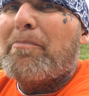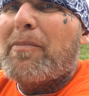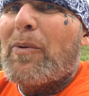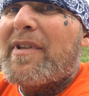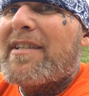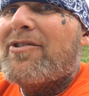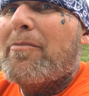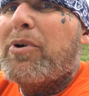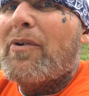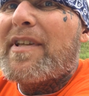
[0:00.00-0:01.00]
But when this
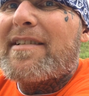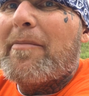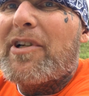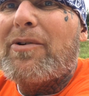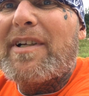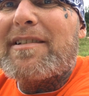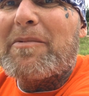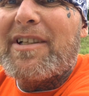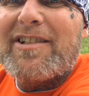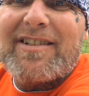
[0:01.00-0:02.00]
dude pulled this, I'm going to go get
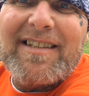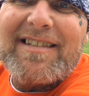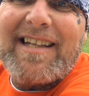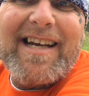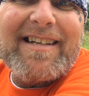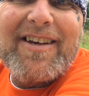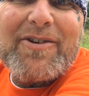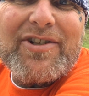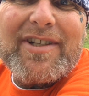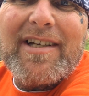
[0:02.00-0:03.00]
some lunch and this, that, and the
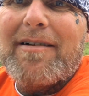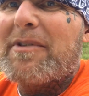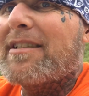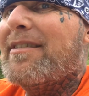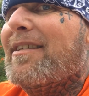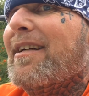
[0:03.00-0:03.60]
other shit. I'm like, nah,